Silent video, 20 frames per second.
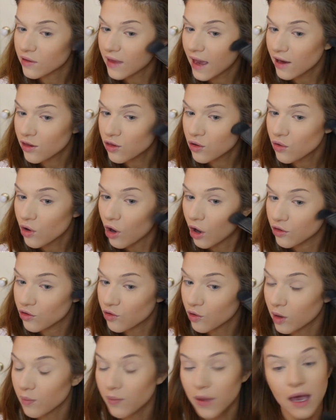the actual
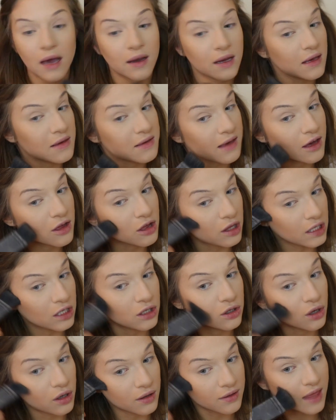contouring powder is actually
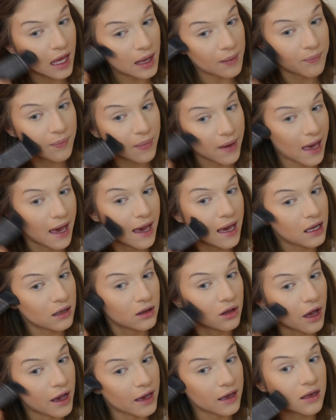not that
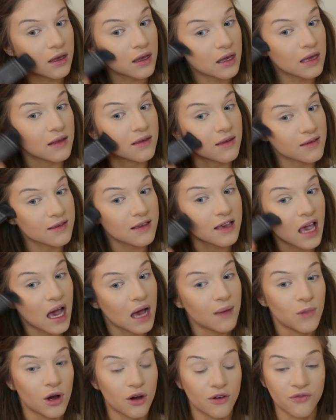bad. Like it doesn't
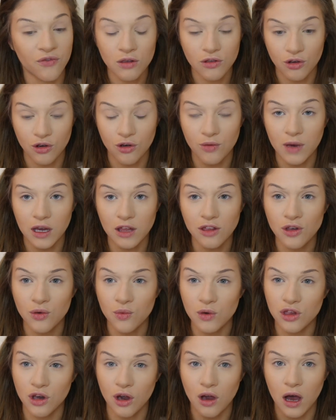come off too much,
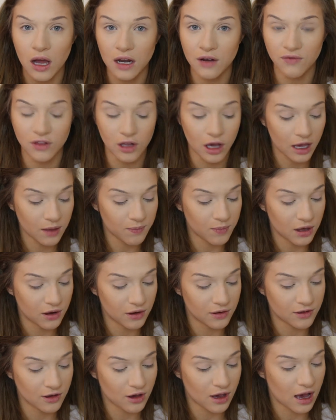which I kind of like
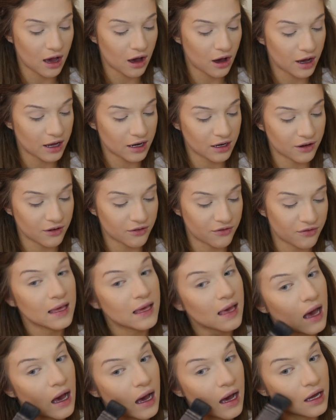because you kind of
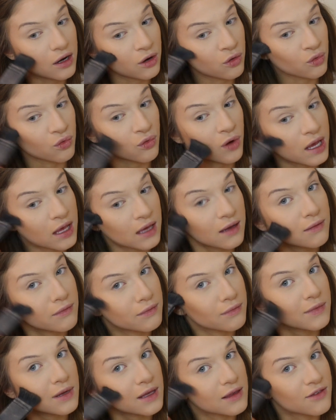can't wreck it
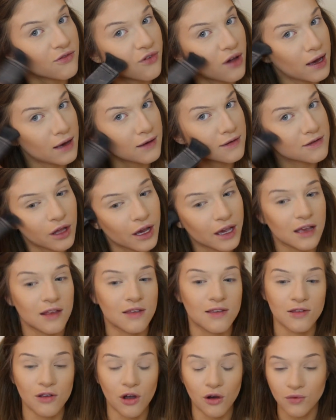as fast. Like
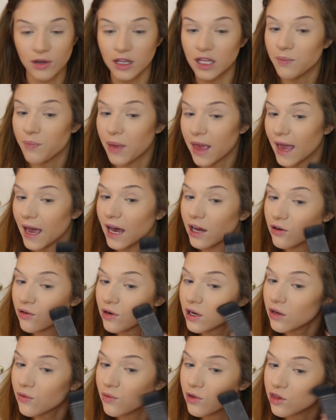it's not really
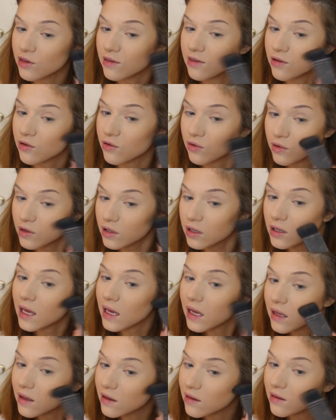powdery, which is good,
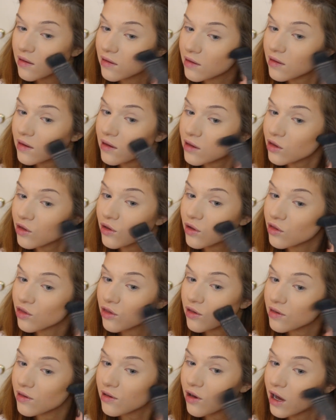and you can
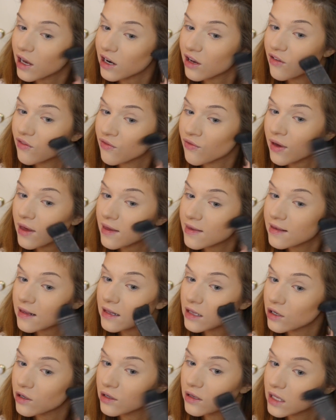just kind of
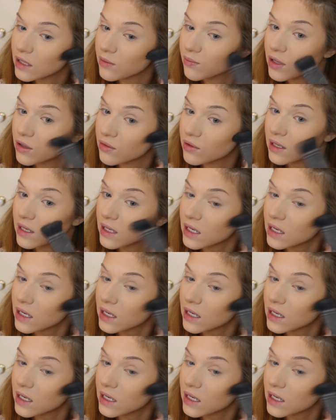slowly build it